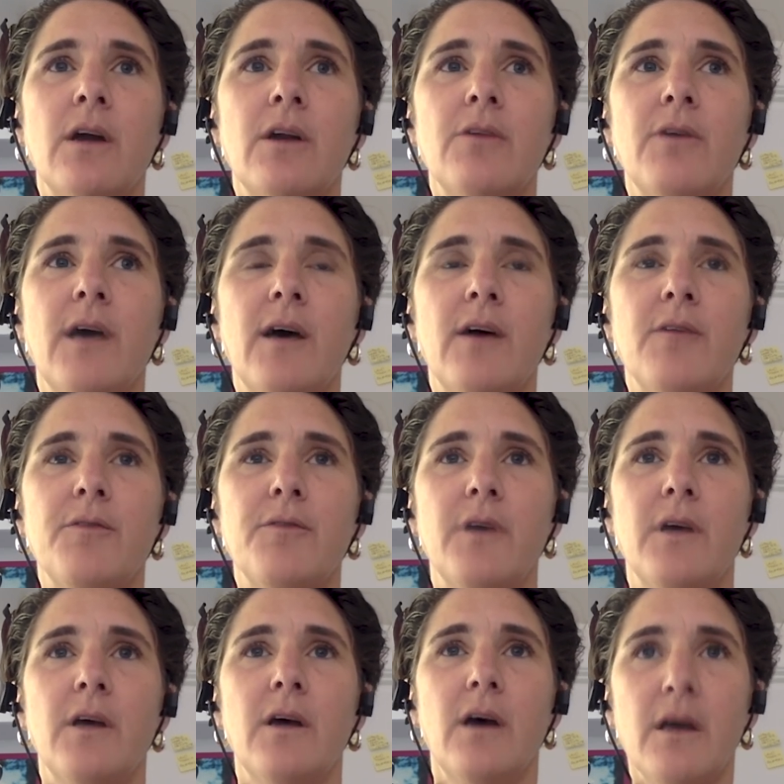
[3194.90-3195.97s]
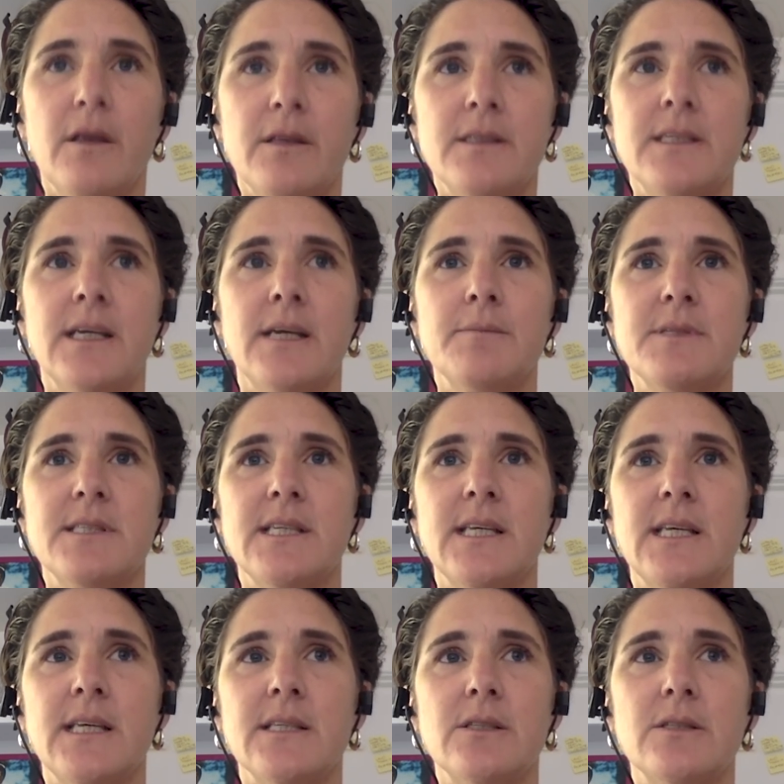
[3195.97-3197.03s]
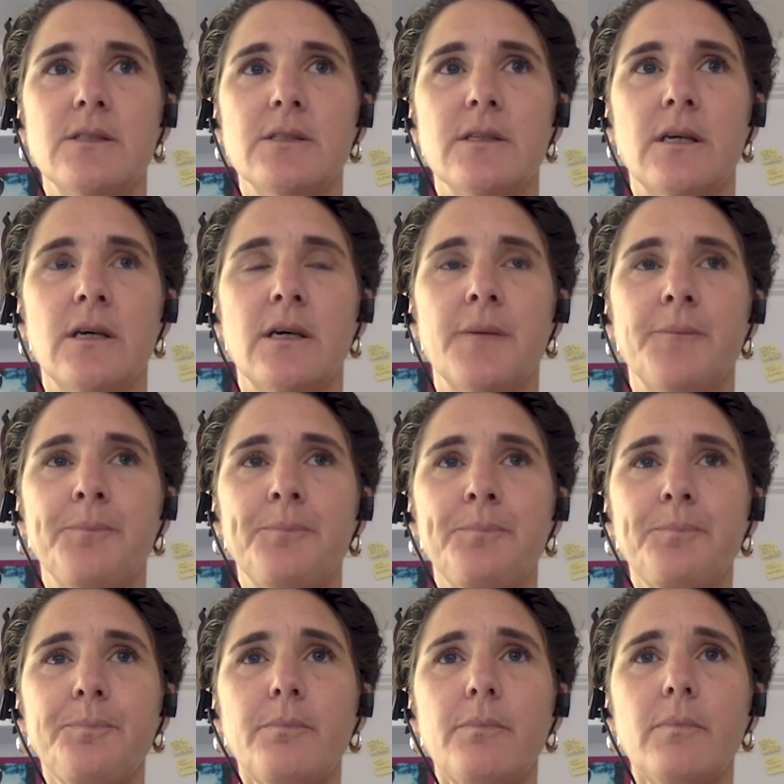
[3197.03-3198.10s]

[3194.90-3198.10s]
to kind of have other DMCs, um,